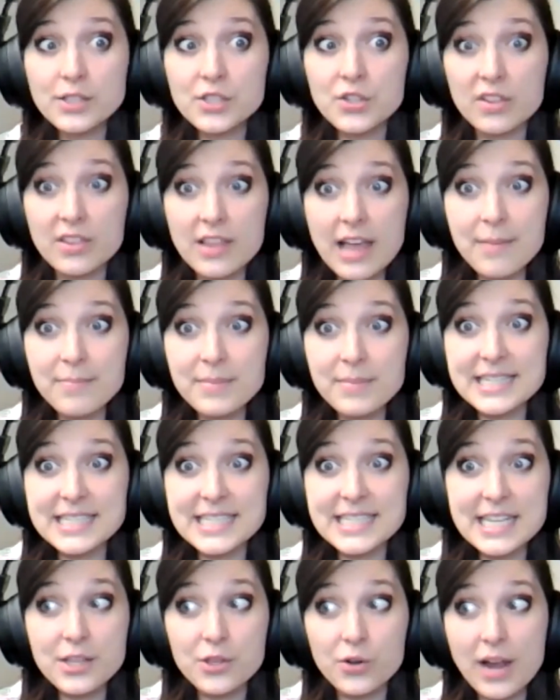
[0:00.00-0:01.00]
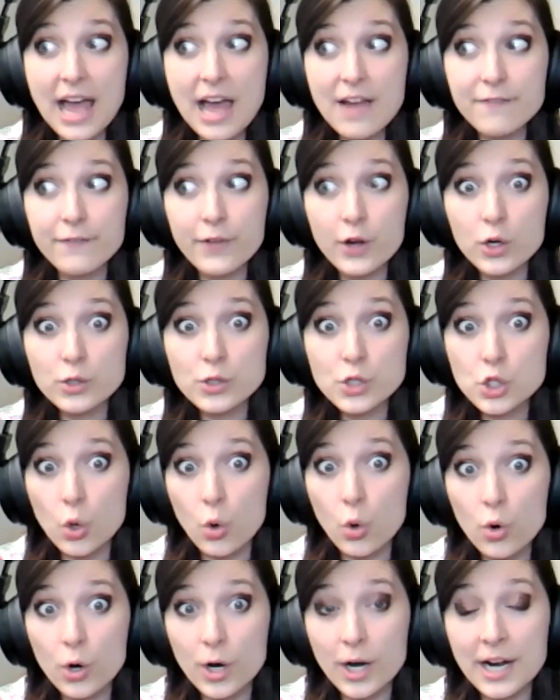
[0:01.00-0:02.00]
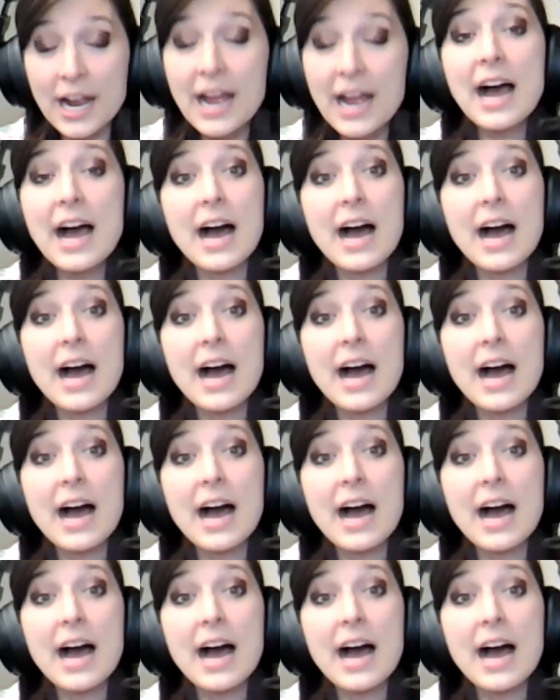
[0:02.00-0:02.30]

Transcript: So that means either headphones or